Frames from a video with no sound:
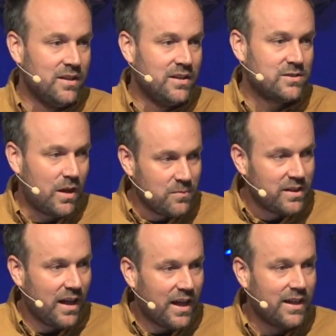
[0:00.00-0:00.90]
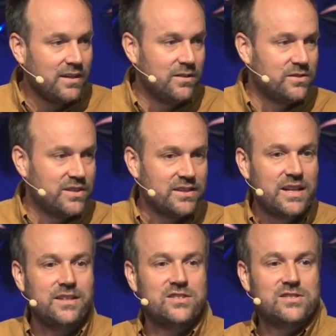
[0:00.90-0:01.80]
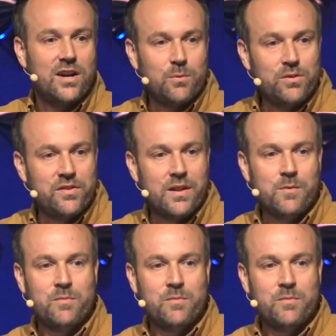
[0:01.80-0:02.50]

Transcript: So I'm the guy who says, hey, just start with them,